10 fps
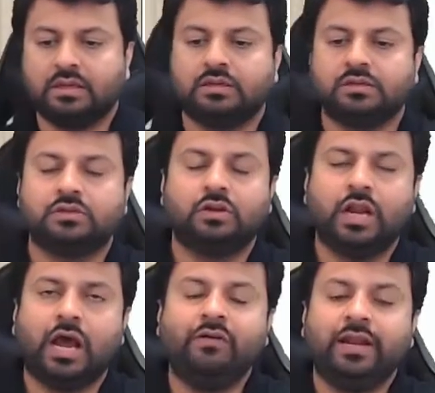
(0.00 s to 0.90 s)
So
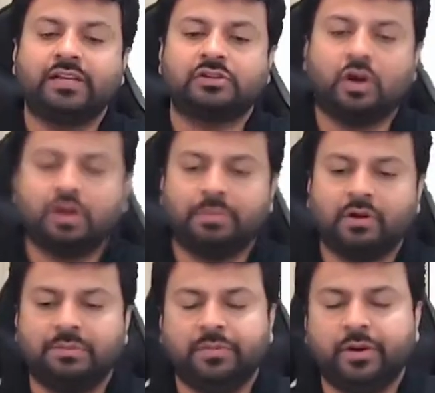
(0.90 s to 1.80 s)
now let's talk about
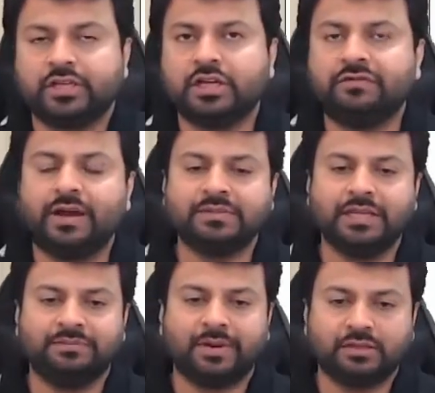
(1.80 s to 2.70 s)
computation of arm's
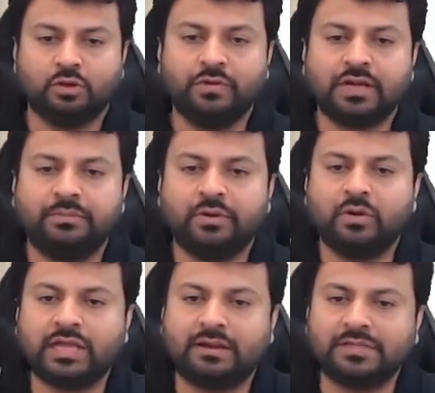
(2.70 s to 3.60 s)
length price. Who will compute
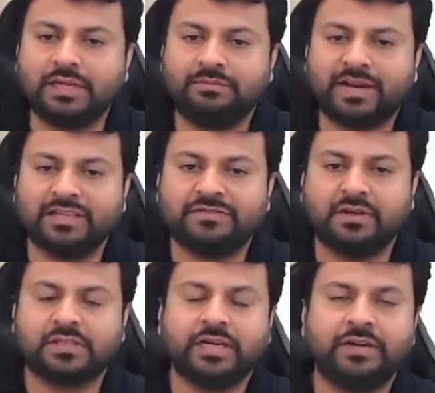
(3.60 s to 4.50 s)
the arm's length price
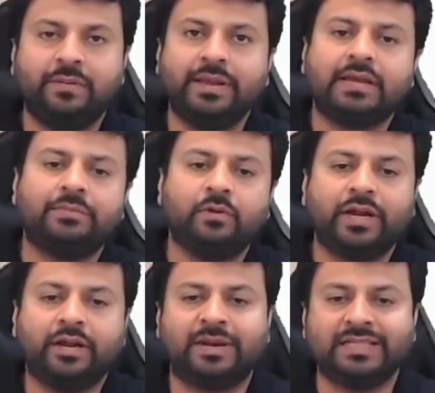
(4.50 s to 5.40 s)
first? It will be computed by the